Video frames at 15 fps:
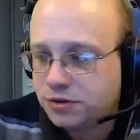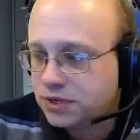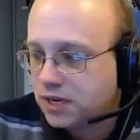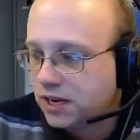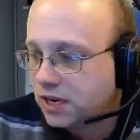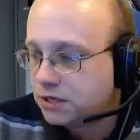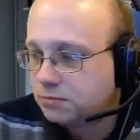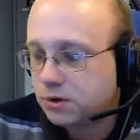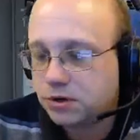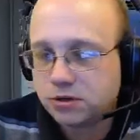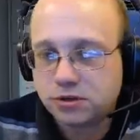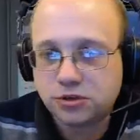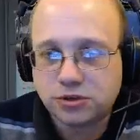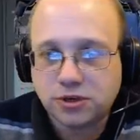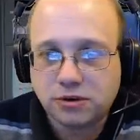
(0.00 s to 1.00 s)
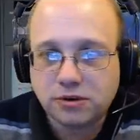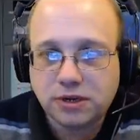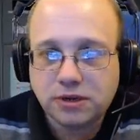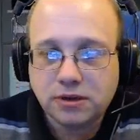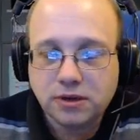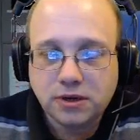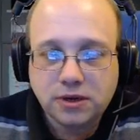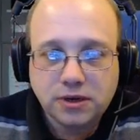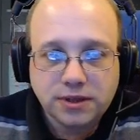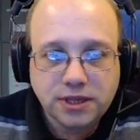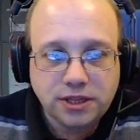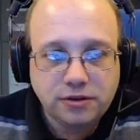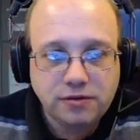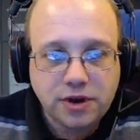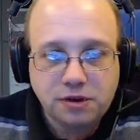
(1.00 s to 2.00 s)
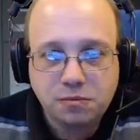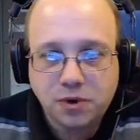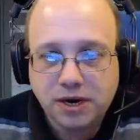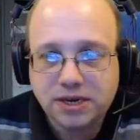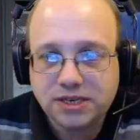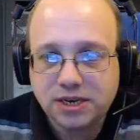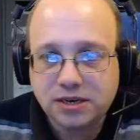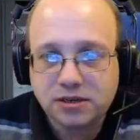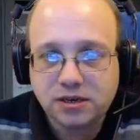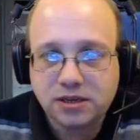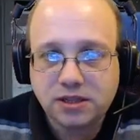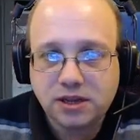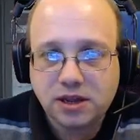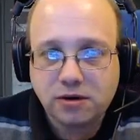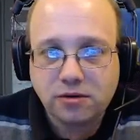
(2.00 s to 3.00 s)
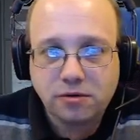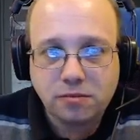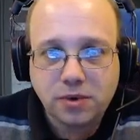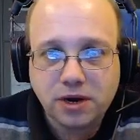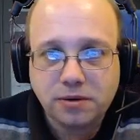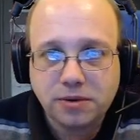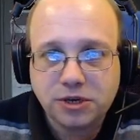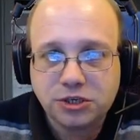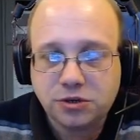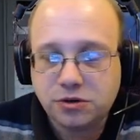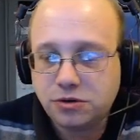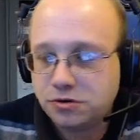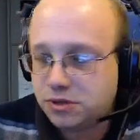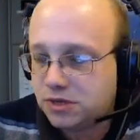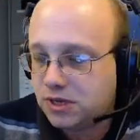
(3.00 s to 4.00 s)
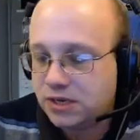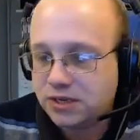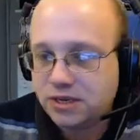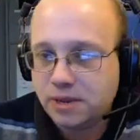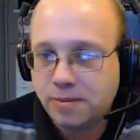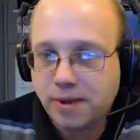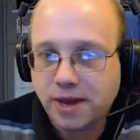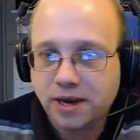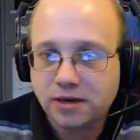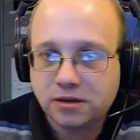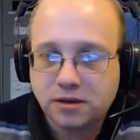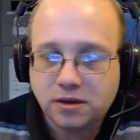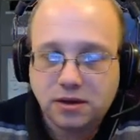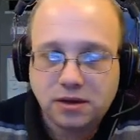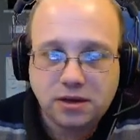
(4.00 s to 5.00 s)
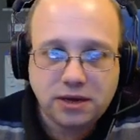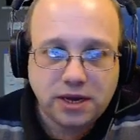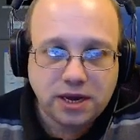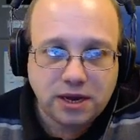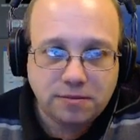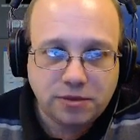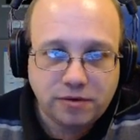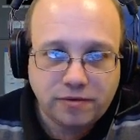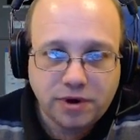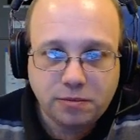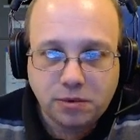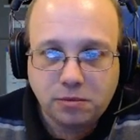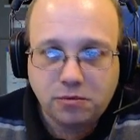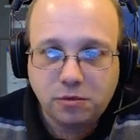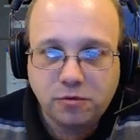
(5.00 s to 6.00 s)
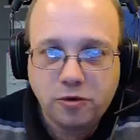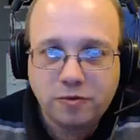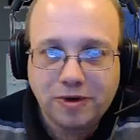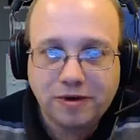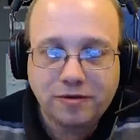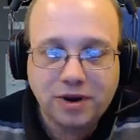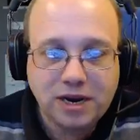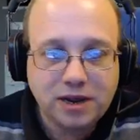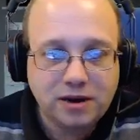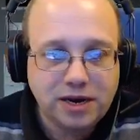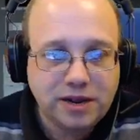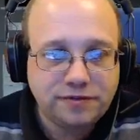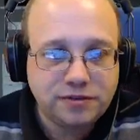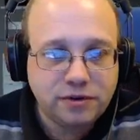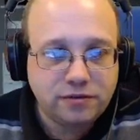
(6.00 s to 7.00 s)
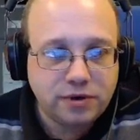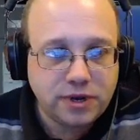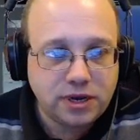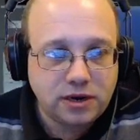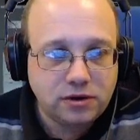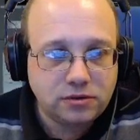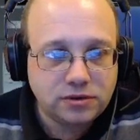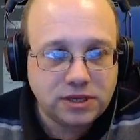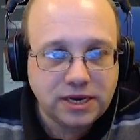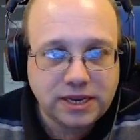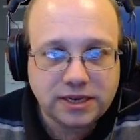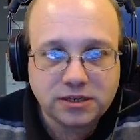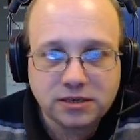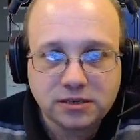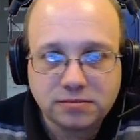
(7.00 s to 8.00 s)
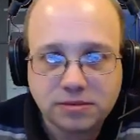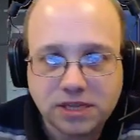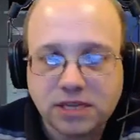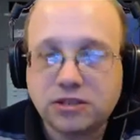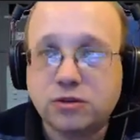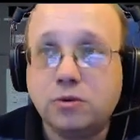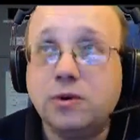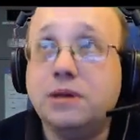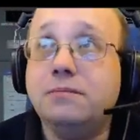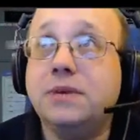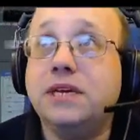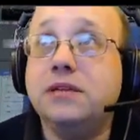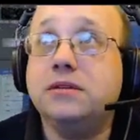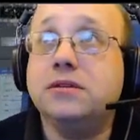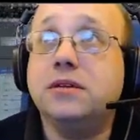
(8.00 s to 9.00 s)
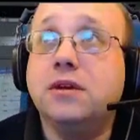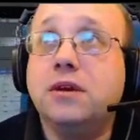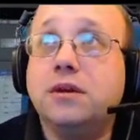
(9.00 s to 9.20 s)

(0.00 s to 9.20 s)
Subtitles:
Xbox controller, then the red one is actually the current one, and as you use the D-pad, the red one will move out left and right along the list. But that's all it means.